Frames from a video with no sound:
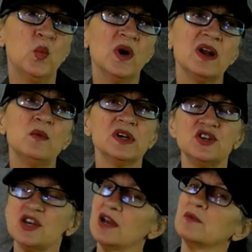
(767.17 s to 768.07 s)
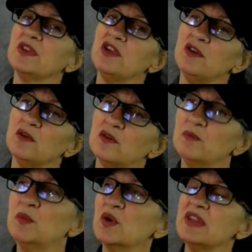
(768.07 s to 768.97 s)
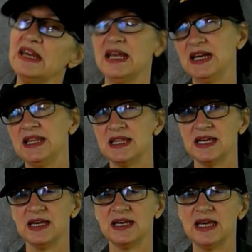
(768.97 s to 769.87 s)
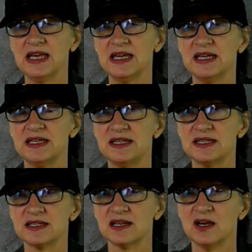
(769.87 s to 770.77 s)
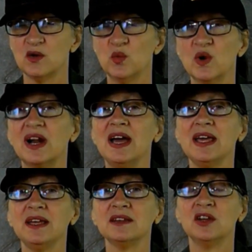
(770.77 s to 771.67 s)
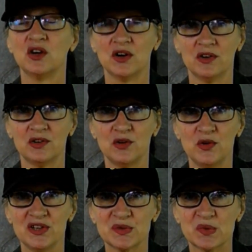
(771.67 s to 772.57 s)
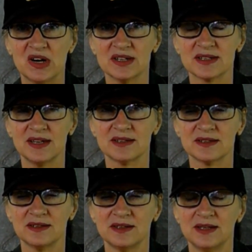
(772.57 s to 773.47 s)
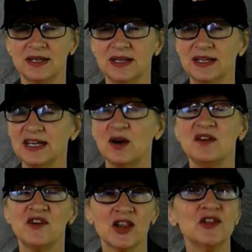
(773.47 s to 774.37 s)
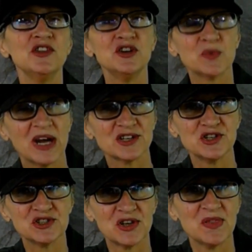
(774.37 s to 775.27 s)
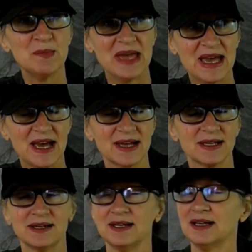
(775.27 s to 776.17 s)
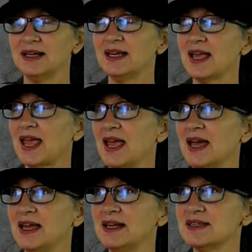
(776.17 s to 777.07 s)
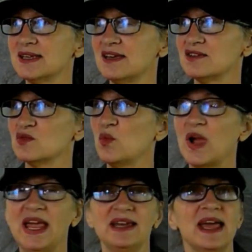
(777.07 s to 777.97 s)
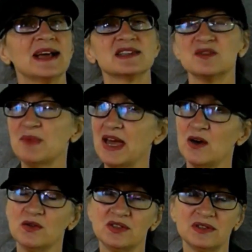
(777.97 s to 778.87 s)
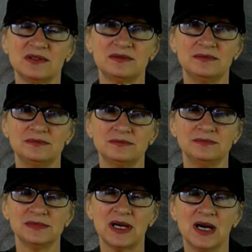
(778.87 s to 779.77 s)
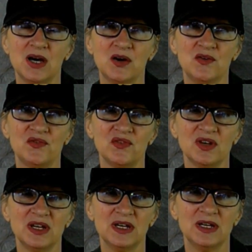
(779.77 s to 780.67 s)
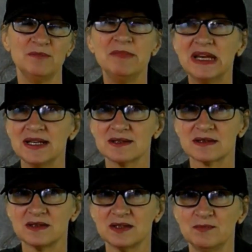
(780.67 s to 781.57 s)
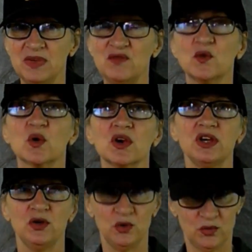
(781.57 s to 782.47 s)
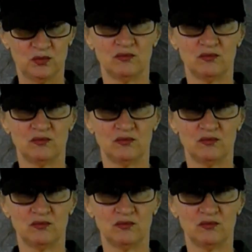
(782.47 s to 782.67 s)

what I want to share with you more than anything is what I learned through this process. Now, I followed the directions on the back, and it says wait X amount of minutes before you